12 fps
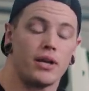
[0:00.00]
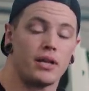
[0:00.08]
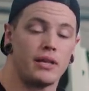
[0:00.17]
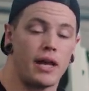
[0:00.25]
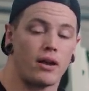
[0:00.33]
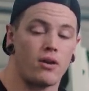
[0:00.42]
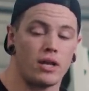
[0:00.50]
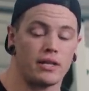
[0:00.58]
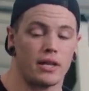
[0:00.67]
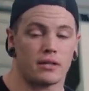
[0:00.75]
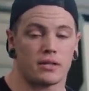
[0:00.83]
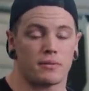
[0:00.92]
in that
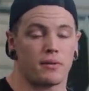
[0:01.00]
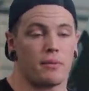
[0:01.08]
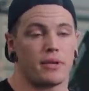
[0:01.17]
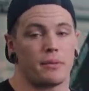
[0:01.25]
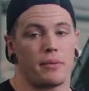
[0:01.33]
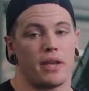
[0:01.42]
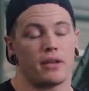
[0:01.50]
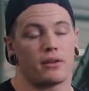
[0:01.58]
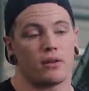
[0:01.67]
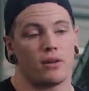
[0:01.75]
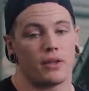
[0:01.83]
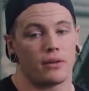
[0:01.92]
context, it's probably
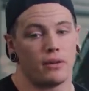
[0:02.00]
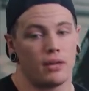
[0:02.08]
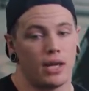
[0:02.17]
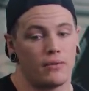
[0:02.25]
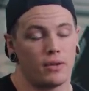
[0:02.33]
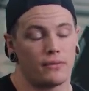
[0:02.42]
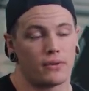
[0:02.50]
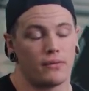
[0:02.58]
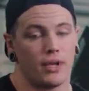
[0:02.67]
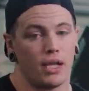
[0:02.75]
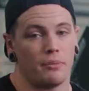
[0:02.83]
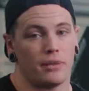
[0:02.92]
dependent on the level of
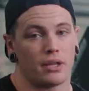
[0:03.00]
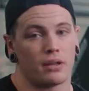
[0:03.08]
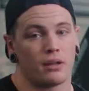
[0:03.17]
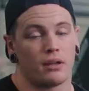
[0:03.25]
development.